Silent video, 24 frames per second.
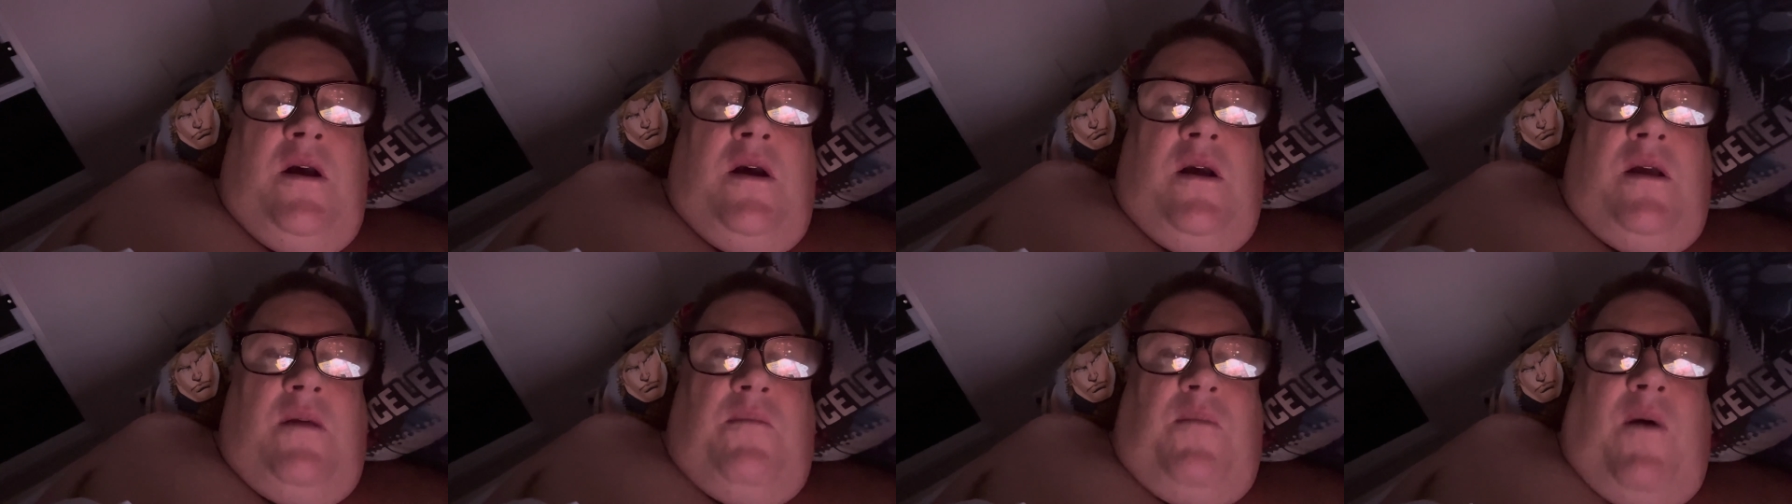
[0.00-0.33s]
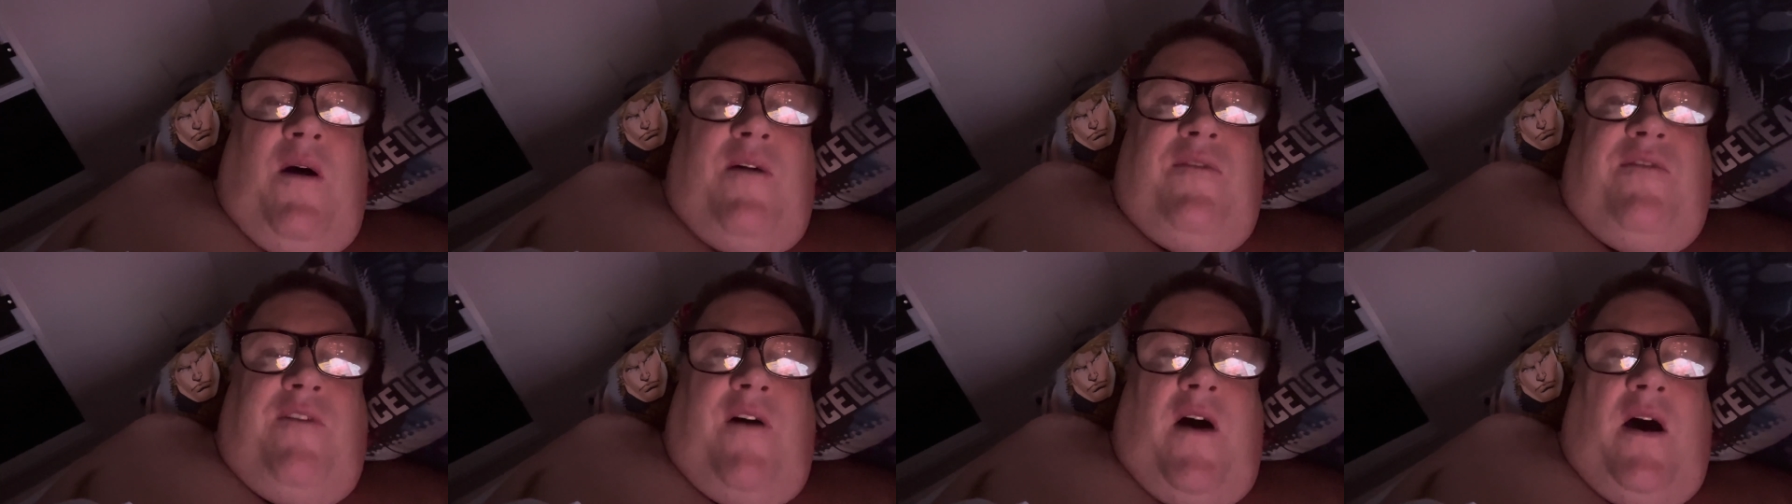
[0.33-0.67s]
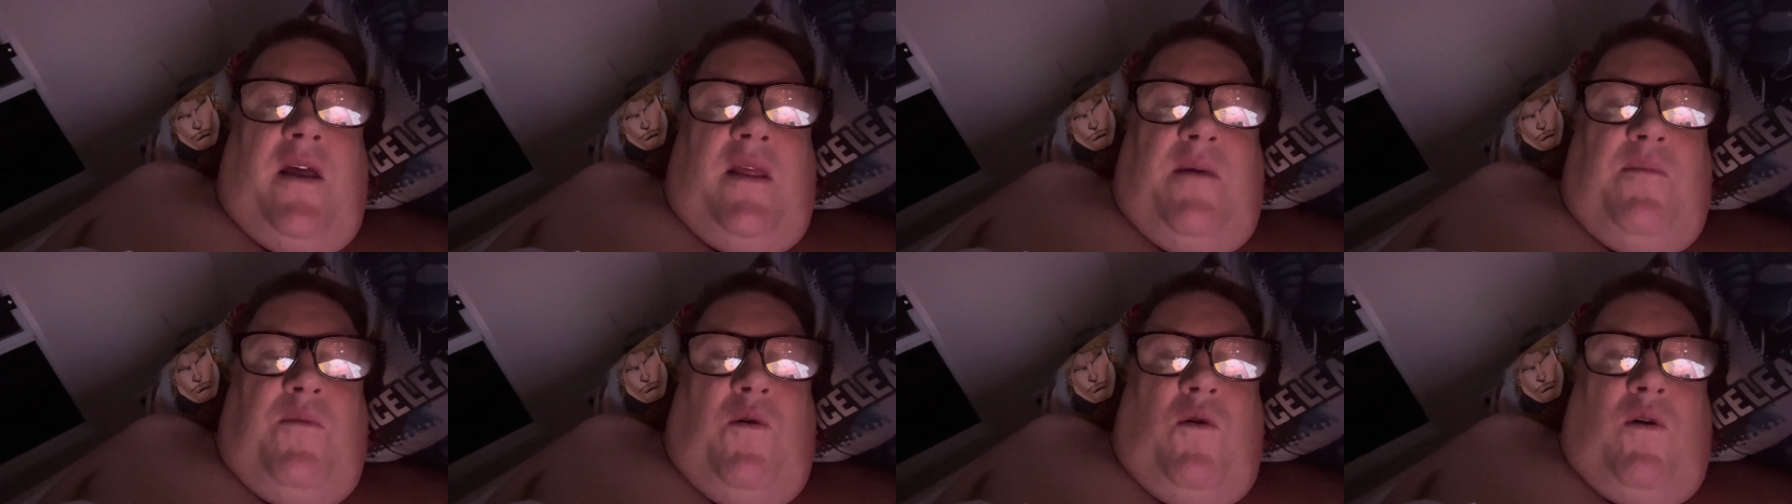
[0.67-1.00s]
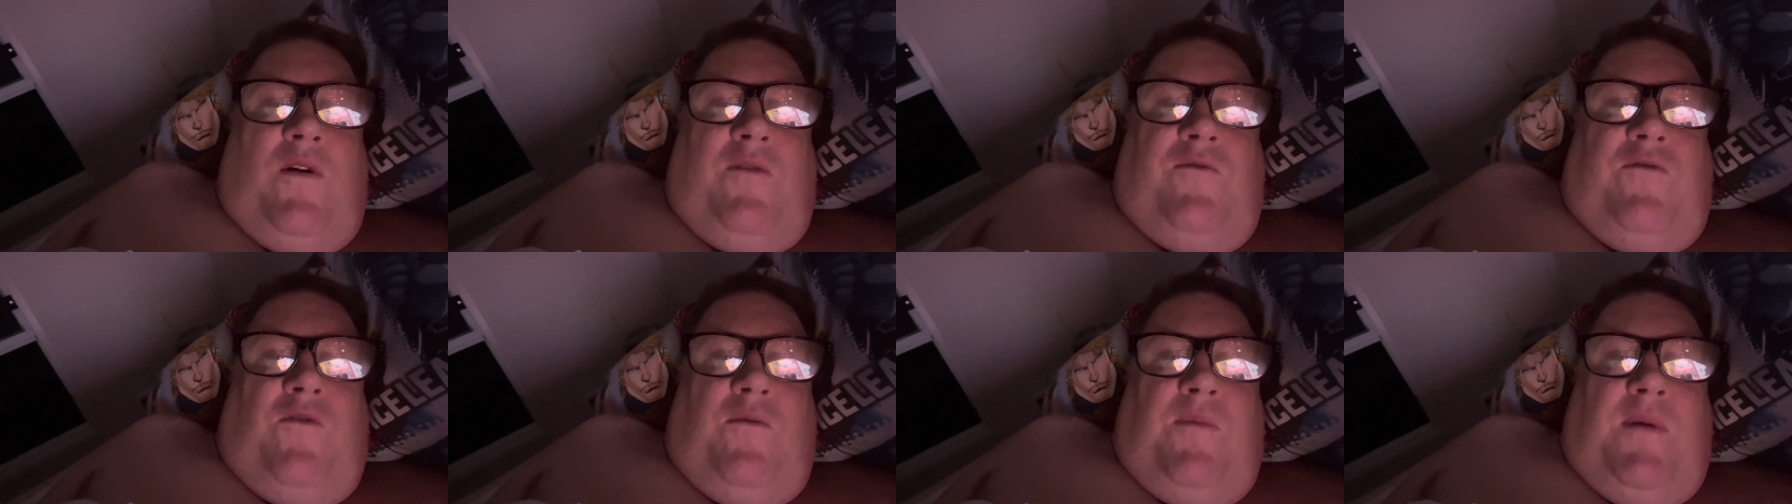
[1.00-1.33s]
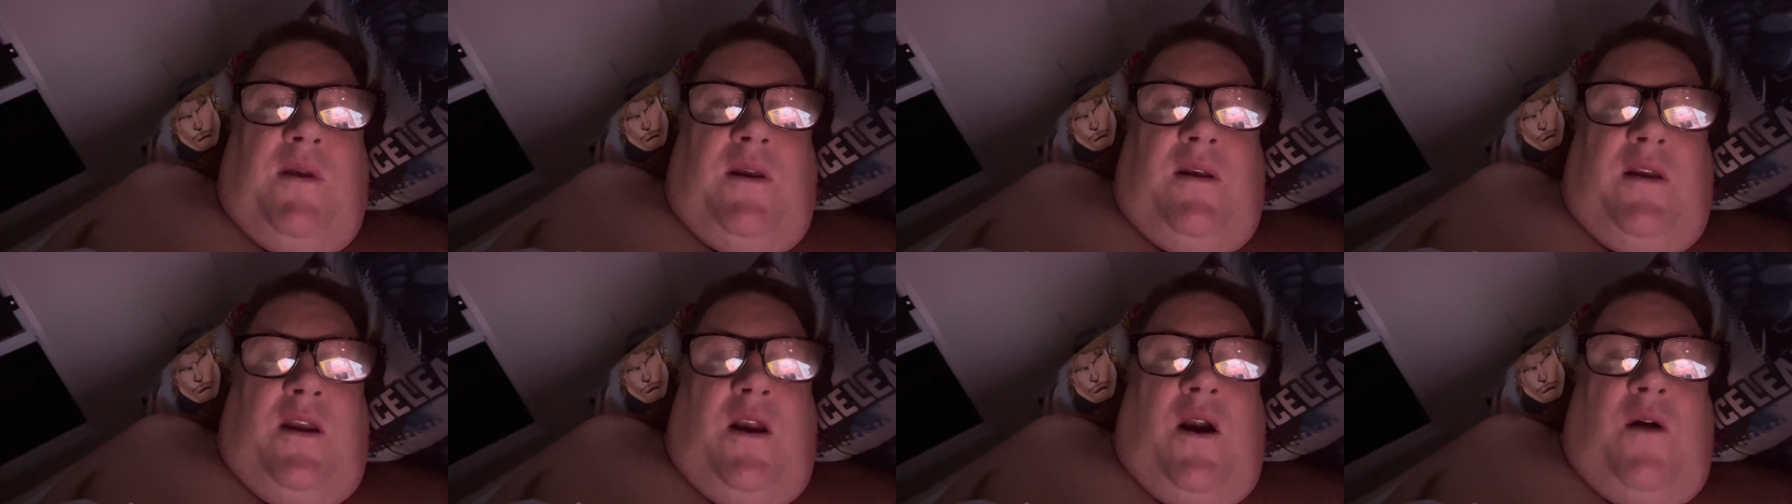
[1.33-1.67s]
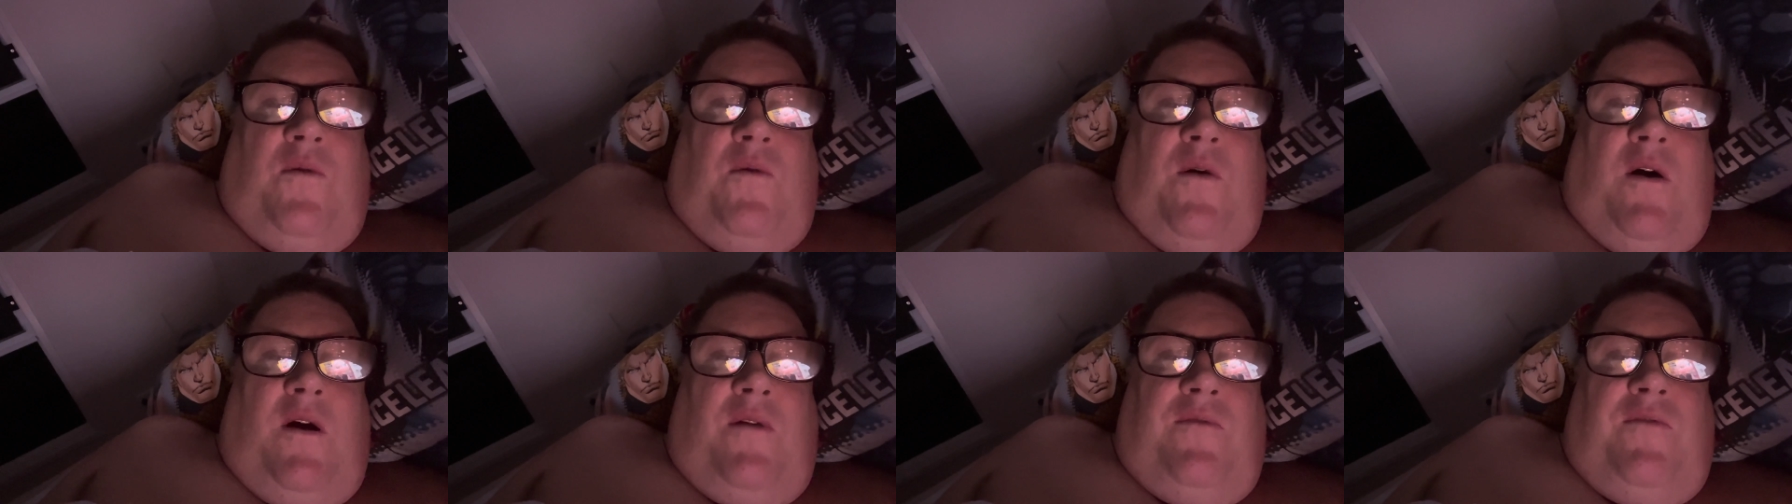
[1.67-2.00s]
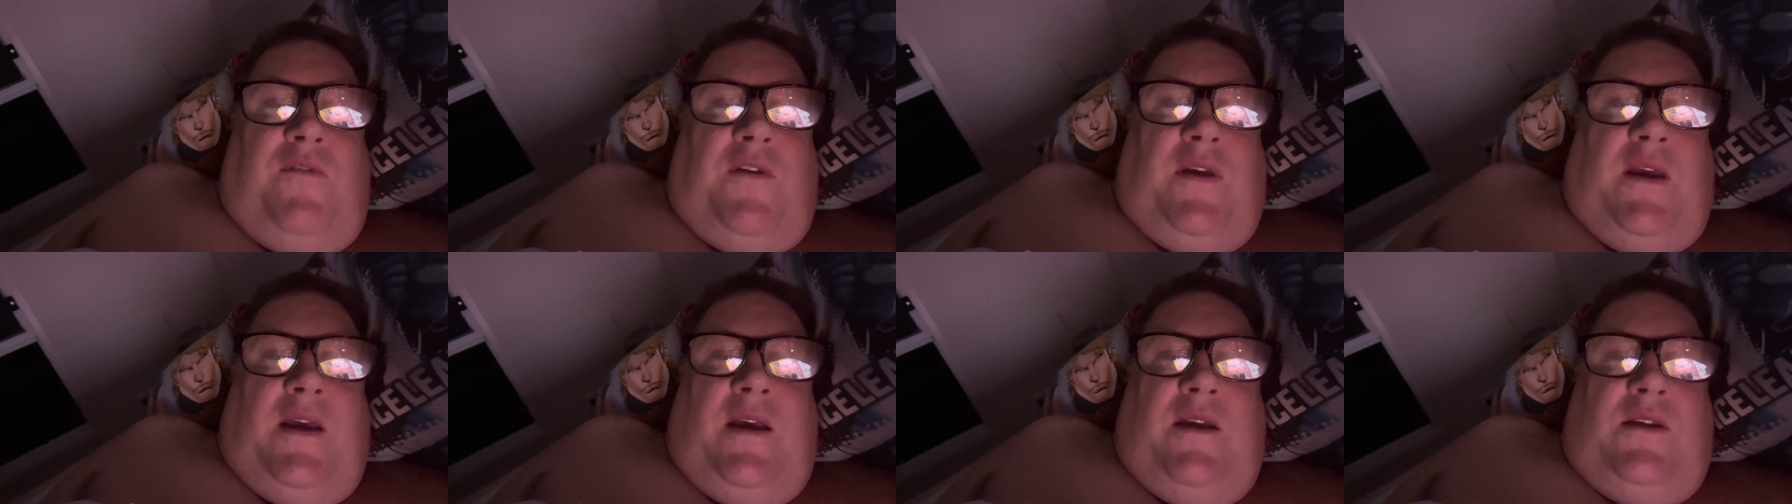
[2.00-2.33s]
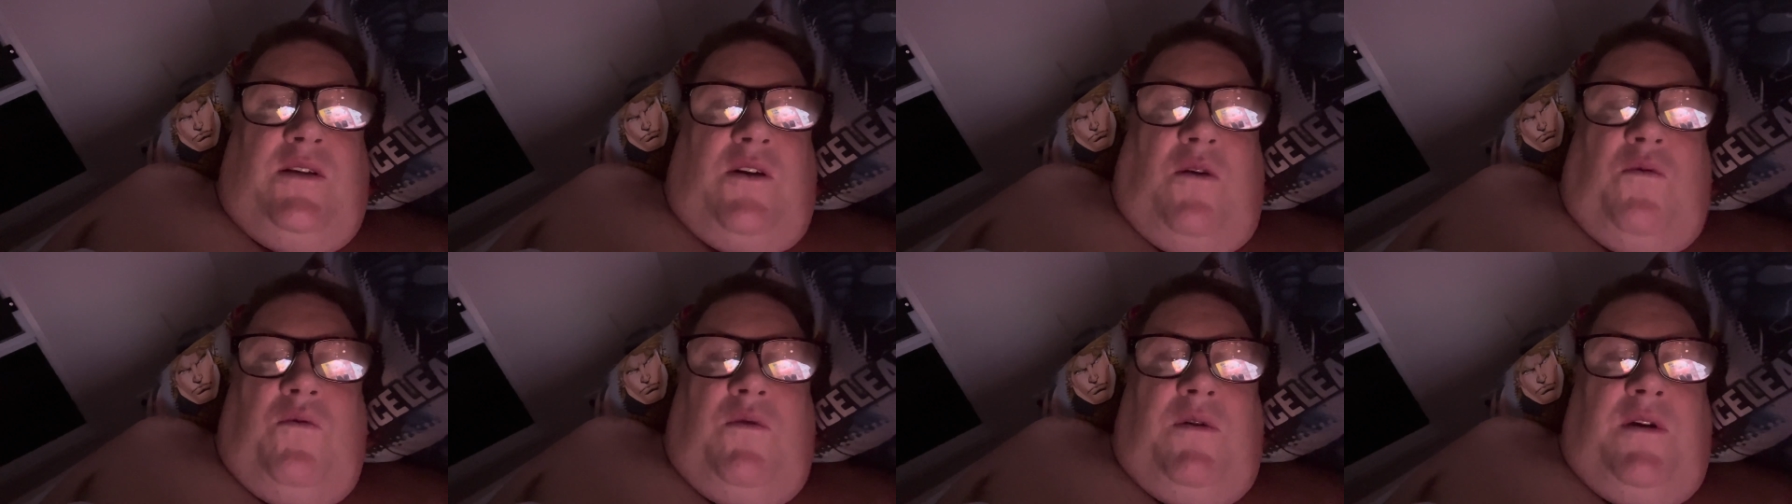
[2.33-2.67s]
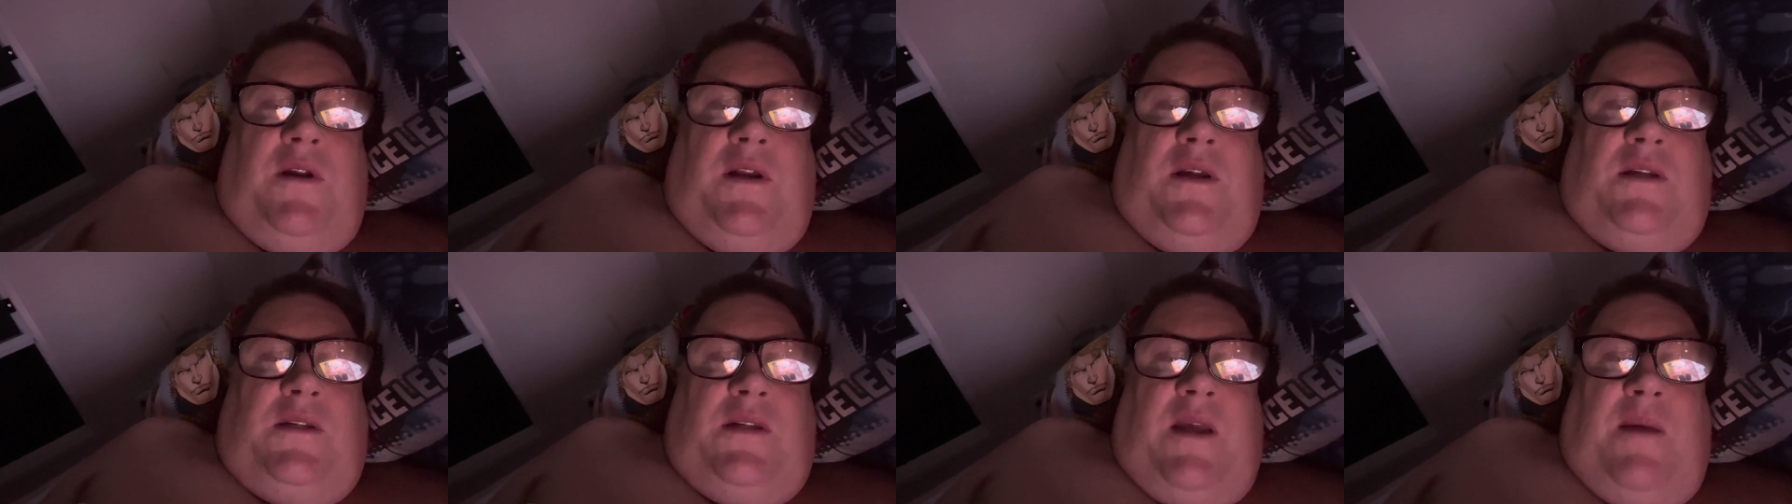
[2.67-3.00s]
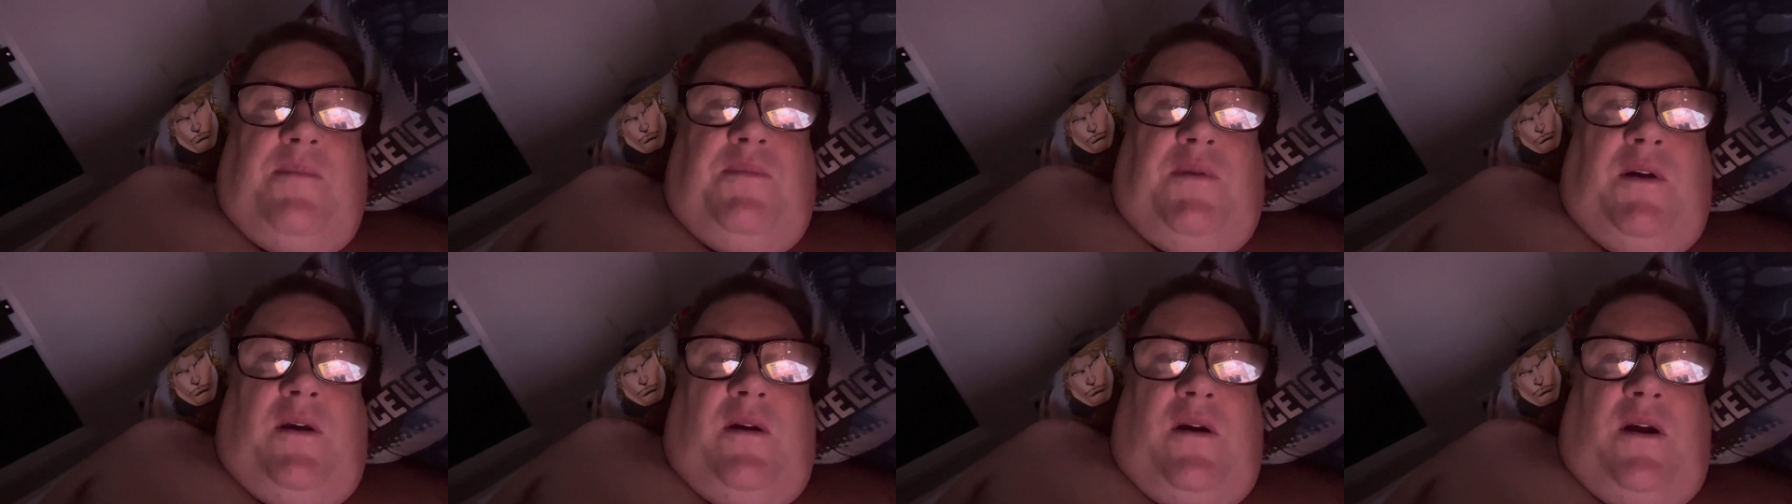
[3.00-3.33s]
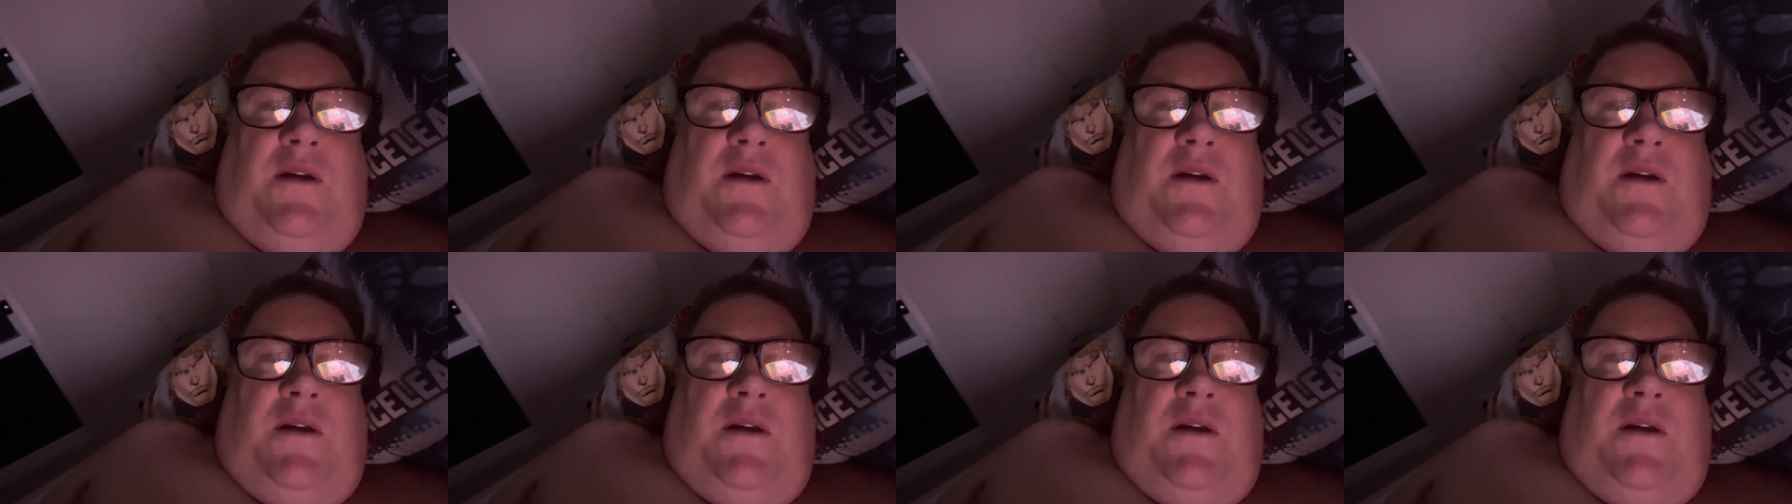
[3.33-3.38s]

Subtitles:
My father bought it for me. You know what? For years, I wouldn't accept it.